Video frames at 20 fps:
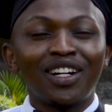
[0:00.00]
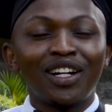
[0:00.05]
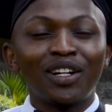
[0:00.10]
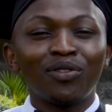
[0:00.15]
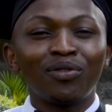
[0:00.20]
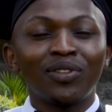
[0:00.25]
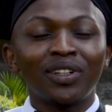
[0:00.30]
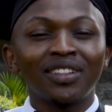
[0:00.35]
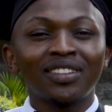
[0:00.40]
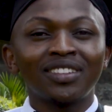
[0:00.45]

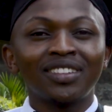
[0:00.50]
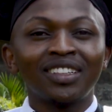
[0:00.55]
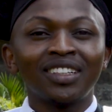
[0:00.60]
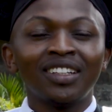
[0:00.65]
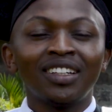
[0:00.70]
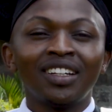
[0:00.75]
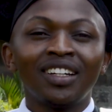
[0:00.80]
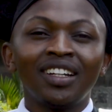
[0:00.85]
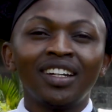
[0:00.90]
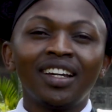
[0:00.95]
at first,
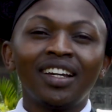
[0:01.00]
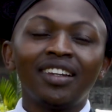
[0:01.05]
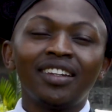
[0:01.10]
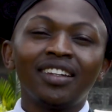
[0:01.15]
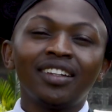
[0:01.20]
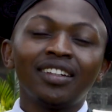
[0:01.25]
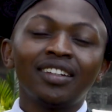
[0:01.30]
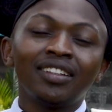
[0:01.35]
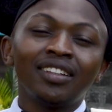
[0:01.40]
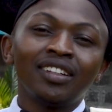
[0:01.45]
and
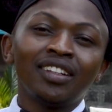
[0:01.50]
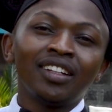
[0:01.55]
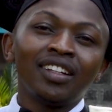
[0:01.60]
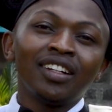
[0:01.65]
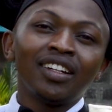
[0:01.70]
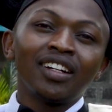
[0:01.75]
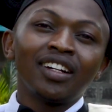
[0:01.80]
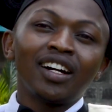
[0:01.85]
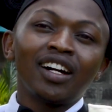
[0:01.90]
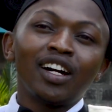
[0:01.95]
then
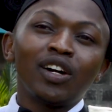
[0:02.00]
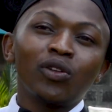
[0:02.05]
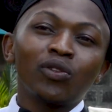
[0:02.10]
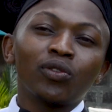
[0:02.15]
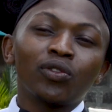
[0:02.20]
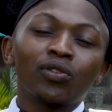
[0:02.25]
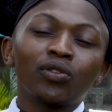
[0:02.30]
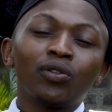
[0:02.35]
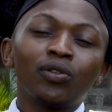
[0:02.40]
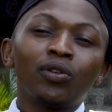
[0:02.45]
I
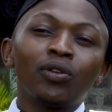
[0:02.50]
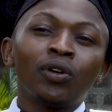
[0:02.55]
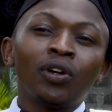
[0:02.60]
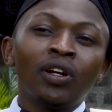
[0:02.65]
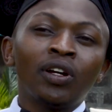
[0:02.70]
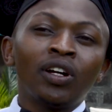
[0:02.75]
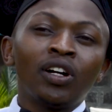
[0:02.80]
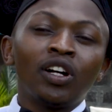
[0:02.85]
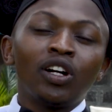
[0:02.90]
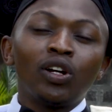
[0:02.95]
also saw
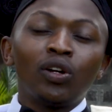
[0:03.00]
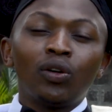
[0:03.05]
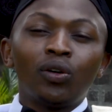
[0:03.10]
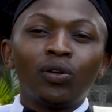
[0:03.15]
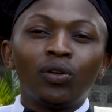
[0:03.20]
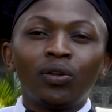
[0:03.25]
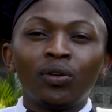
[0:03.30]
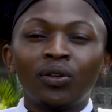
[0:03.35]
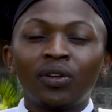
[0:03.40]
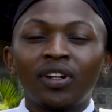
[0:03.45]

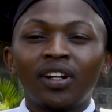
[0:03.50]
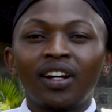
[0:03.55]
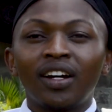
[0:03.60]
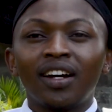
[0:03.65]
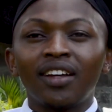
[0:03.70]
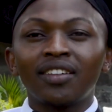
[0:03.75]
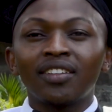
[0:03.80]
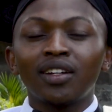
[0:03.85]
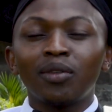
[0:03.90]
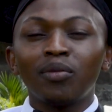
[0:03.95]
law
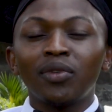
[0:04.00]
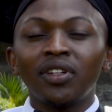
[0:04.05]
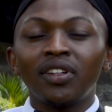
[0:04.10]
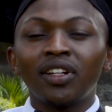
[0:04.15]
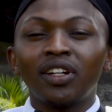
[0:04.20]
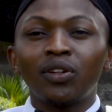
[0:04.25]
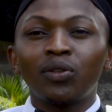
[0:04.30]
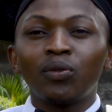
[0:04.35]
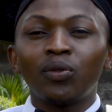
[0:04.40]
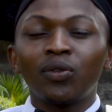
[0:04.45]
as something
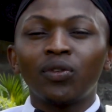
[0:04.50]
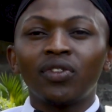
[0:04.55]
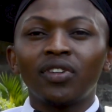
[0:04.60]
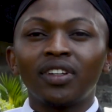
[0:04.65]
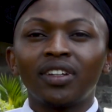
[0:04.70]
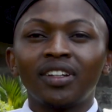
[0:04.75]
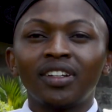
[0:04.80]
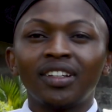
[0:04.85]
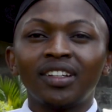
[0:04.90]
that was